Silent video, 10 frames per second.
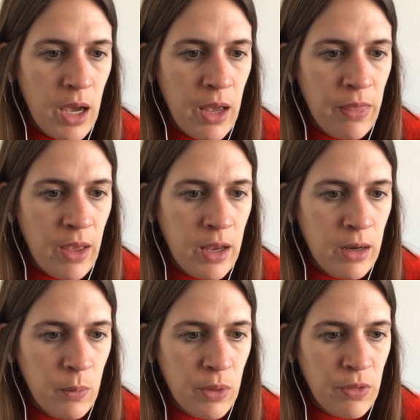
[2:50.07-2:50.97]
And
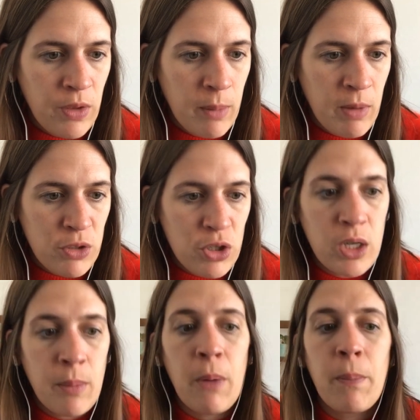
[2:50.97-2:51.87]
then within the emails, your
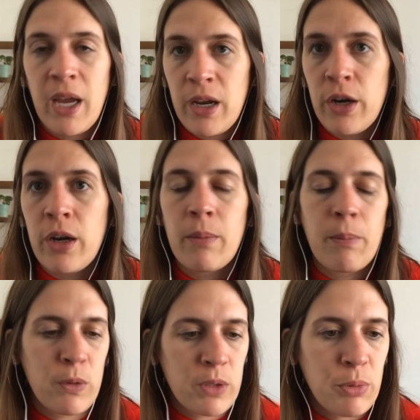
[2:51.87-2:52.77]
email banner,
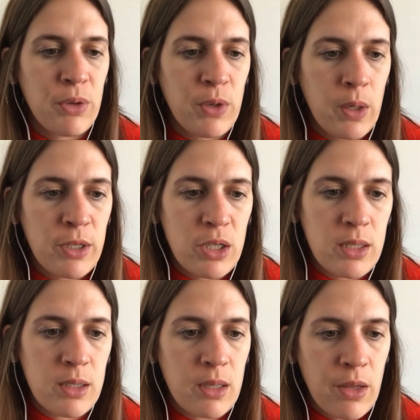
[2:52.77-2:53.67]
post preview
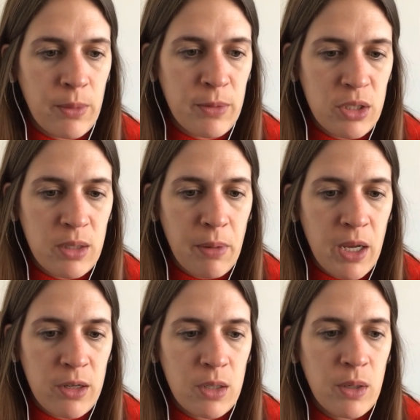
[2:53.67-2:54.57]
images, other images and
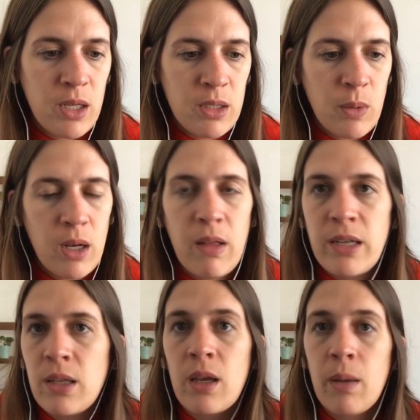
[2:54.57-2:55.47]
banners. So it is quite a
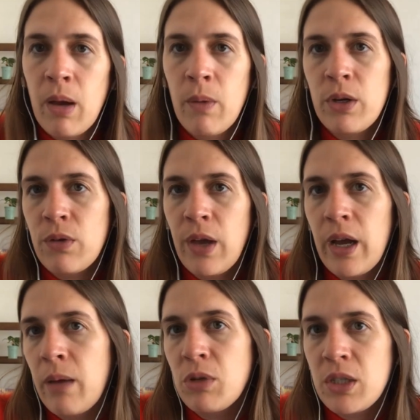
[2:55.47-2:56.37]
lot to think about when you're
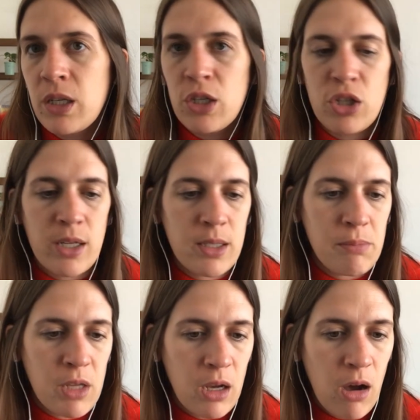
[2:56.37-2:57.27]
like, I'm just going to jot
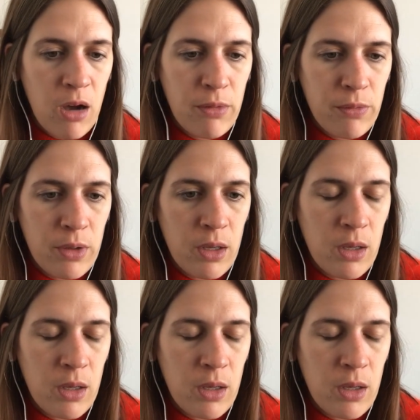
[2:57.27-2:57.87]
something off.